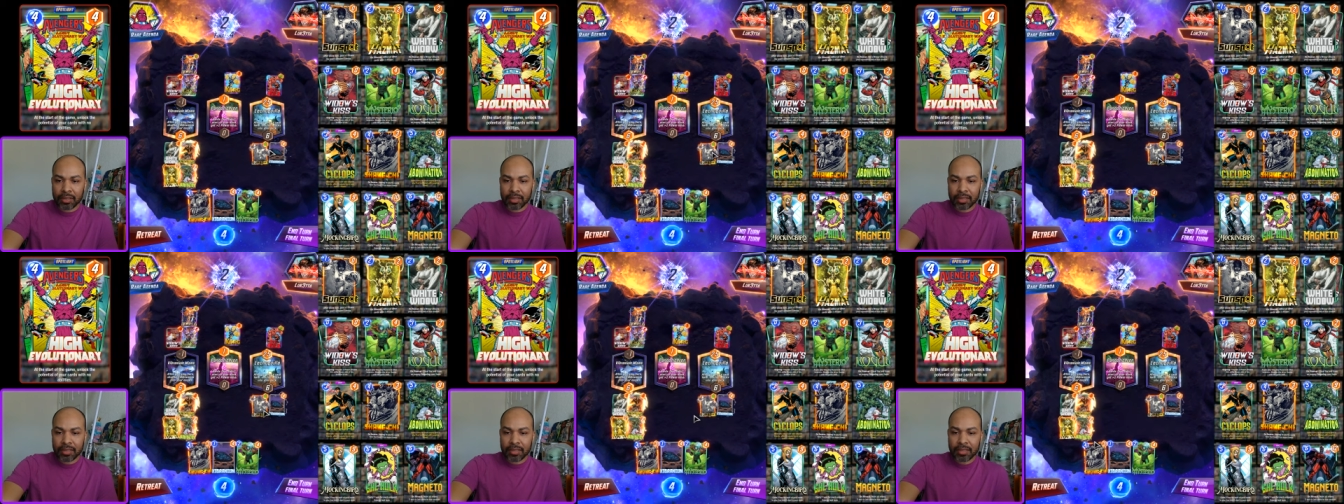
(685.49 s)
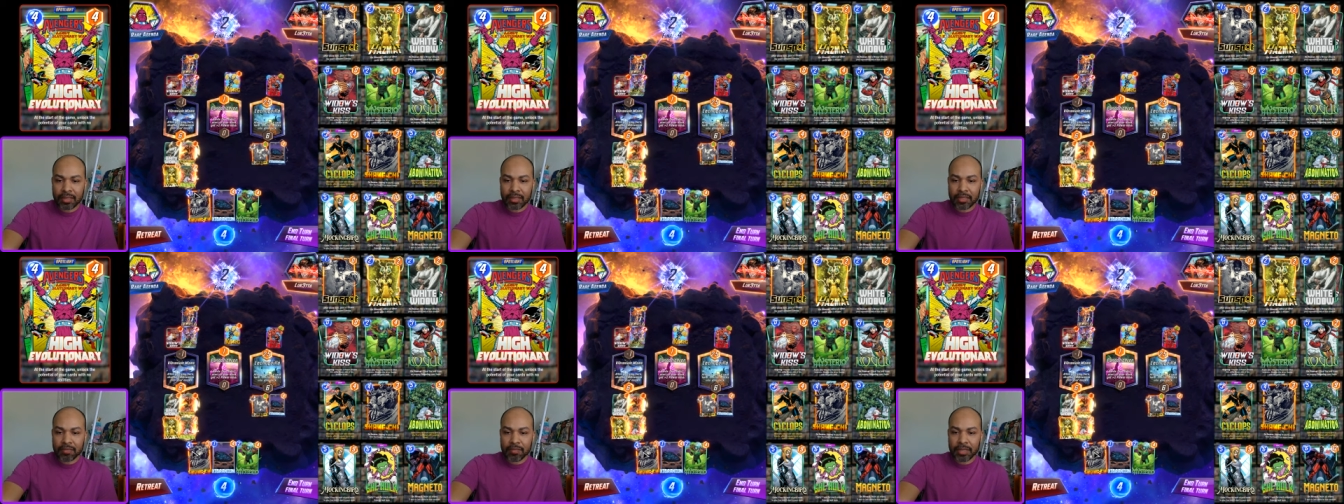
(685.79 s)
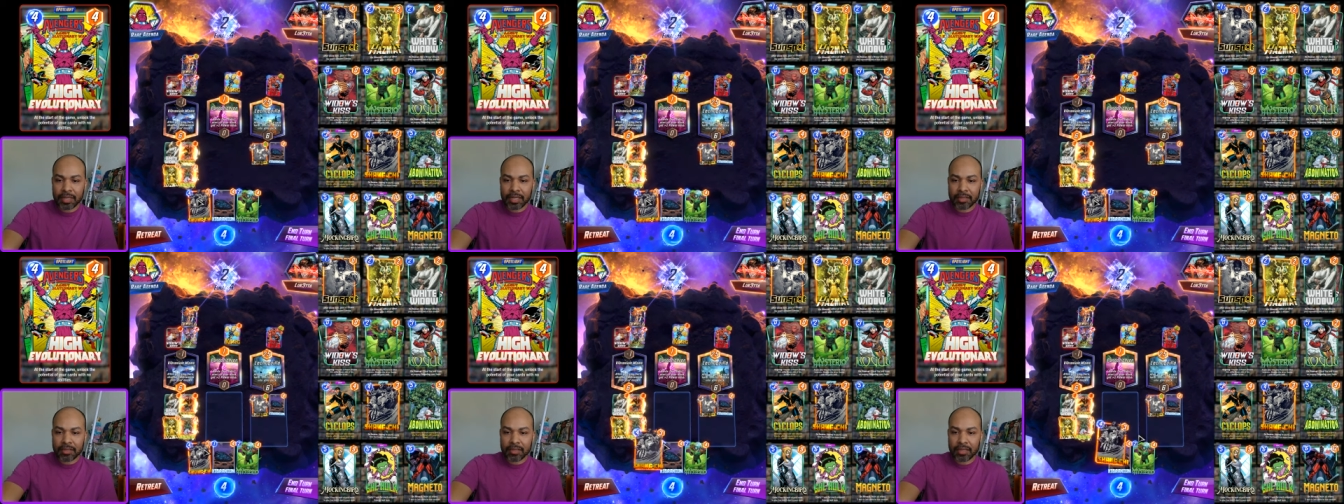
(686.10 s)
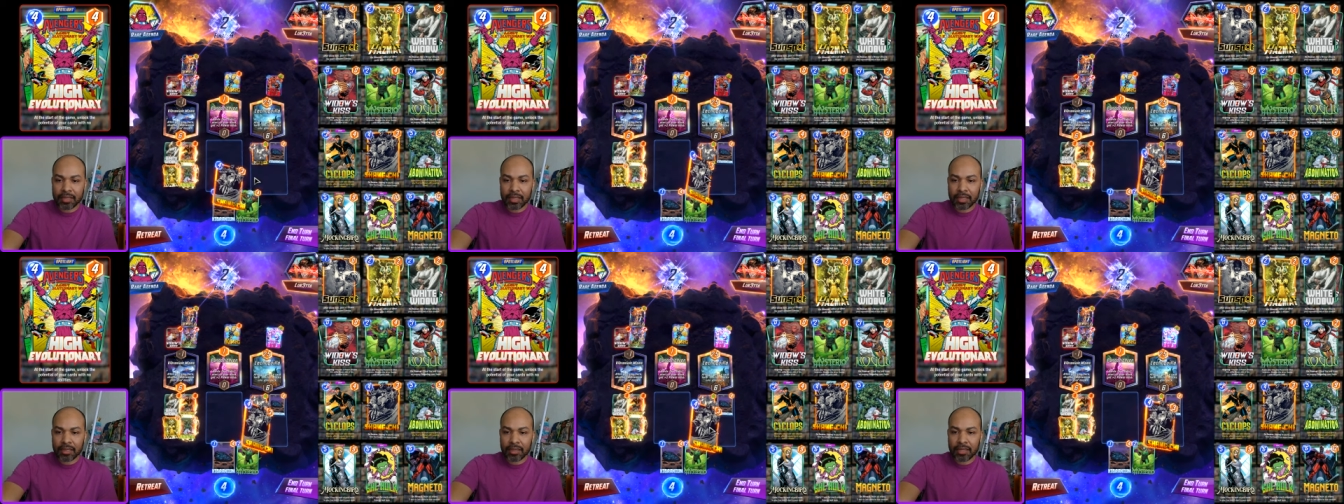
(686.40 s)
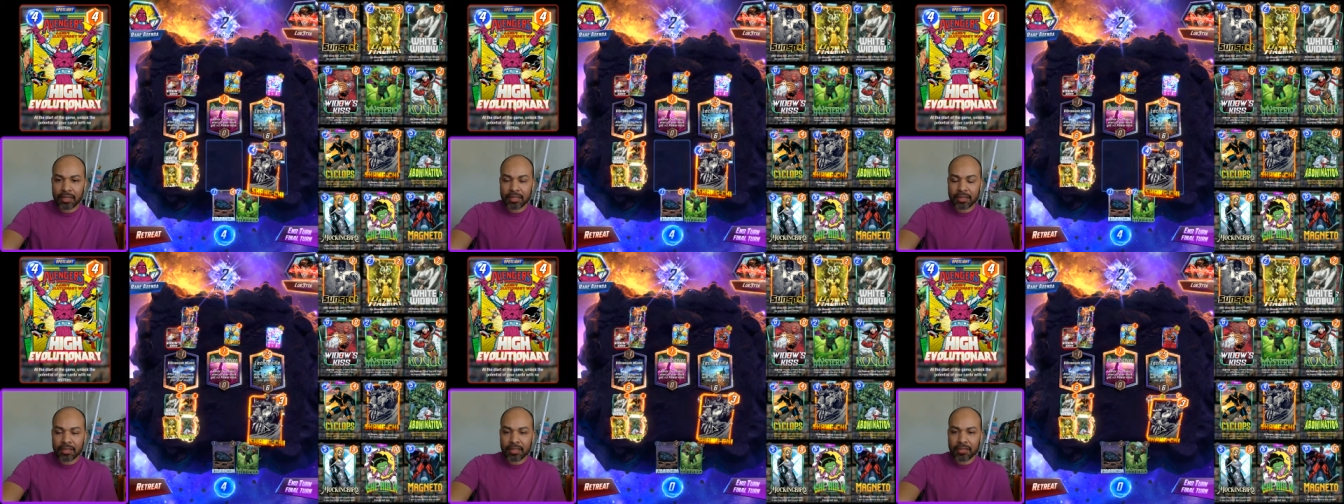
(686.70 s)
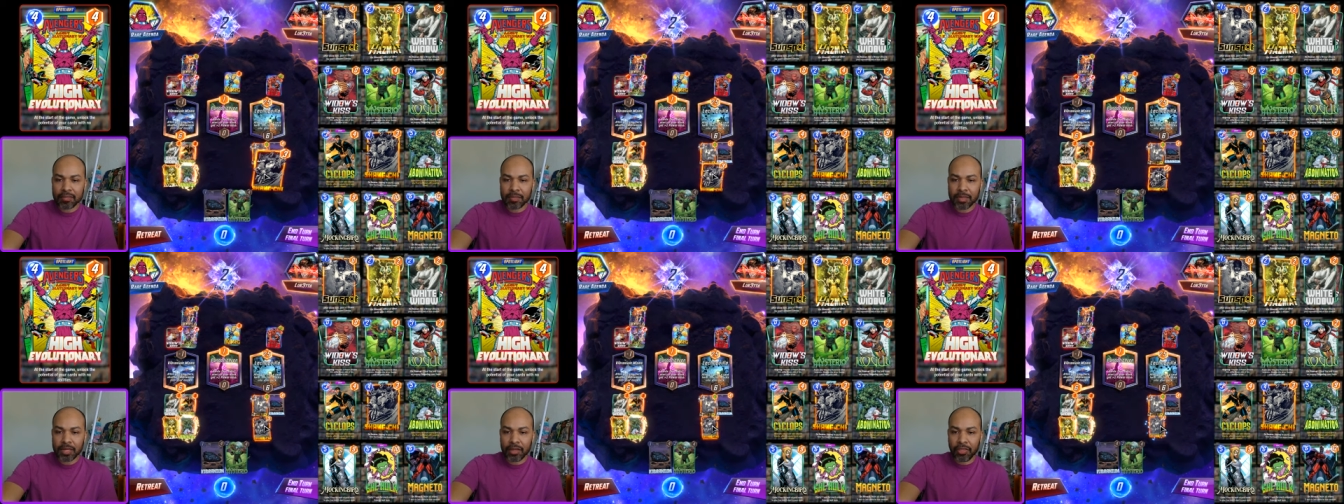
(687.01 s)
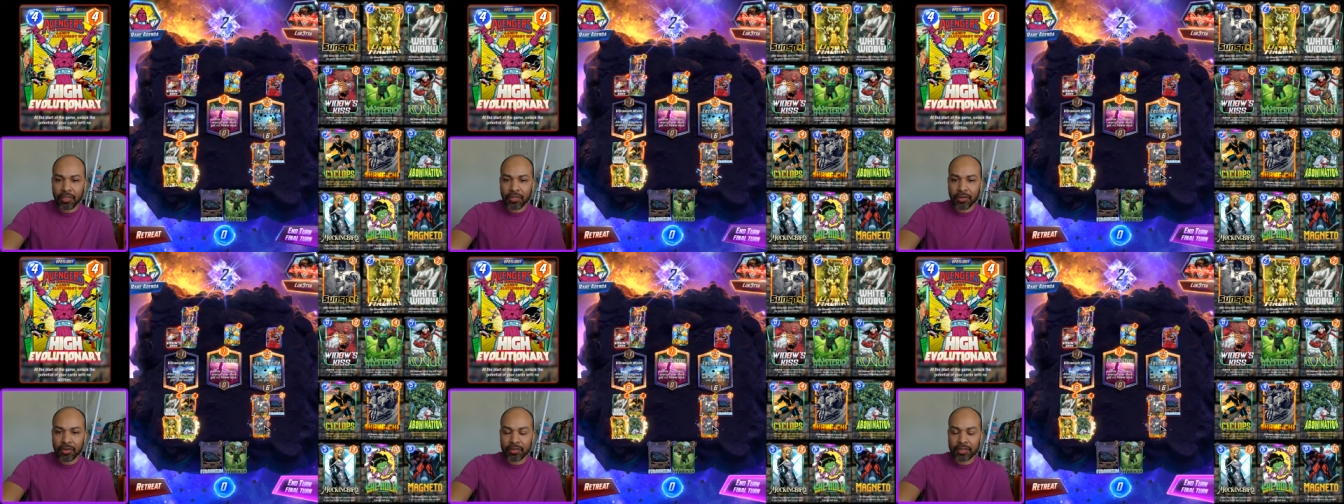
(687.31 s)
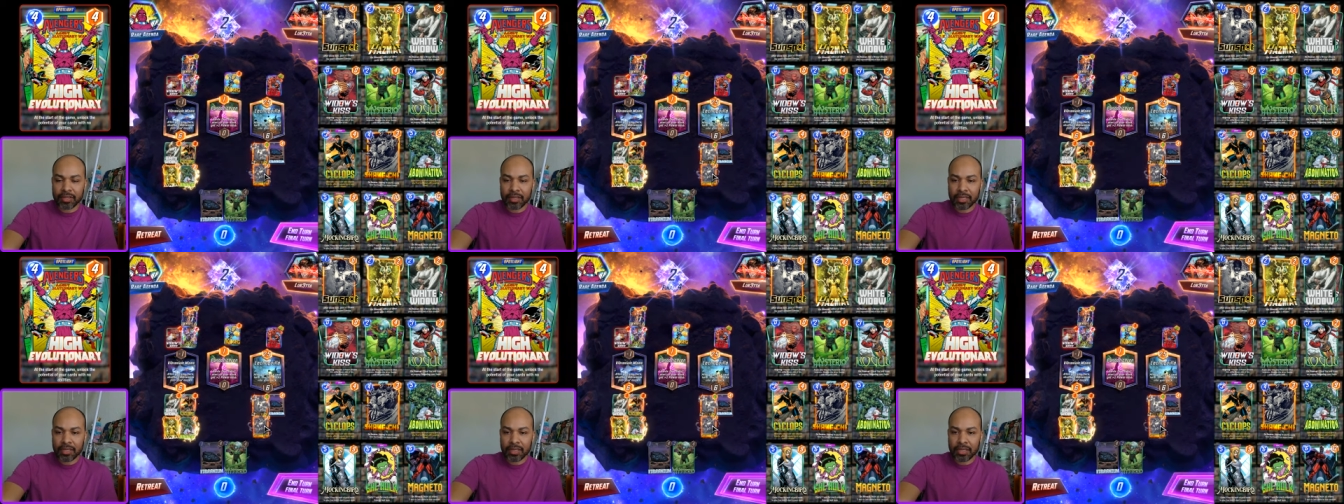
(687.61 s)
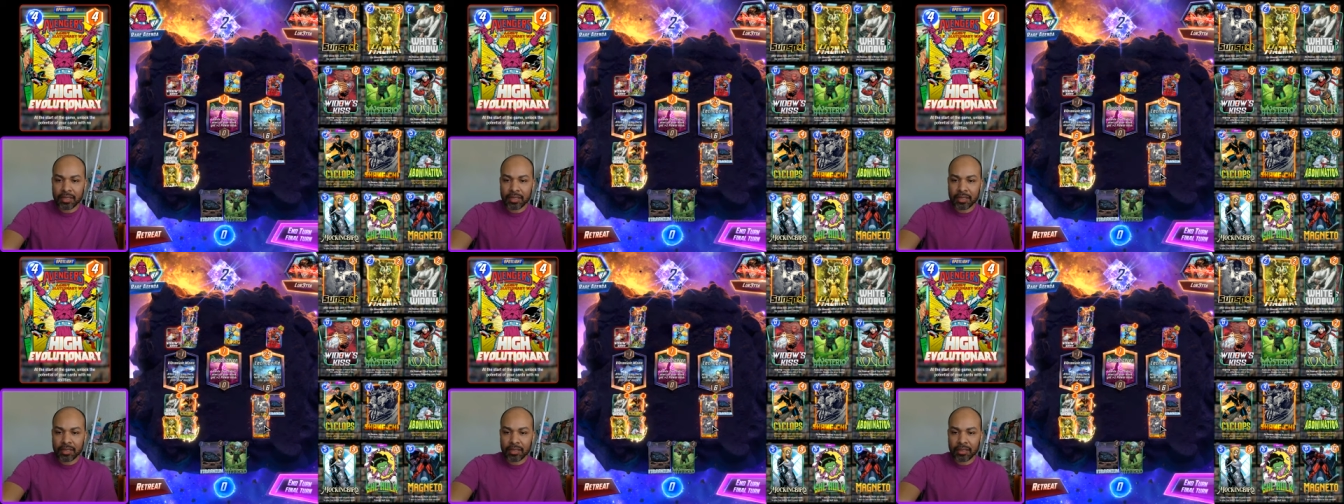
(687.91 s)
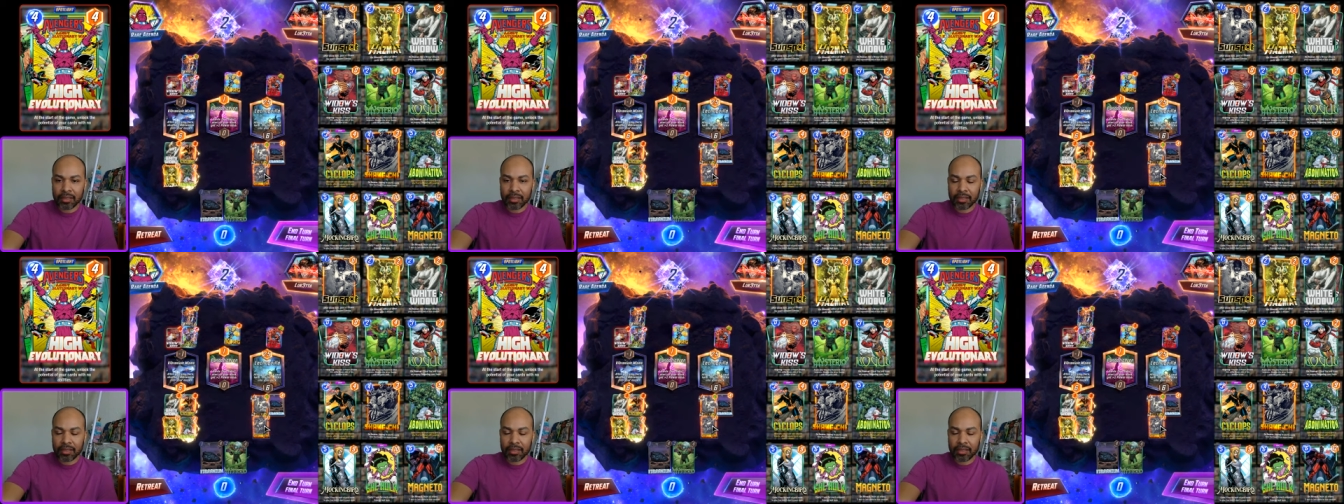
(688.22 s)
this gets me to 10, this gets me to 13.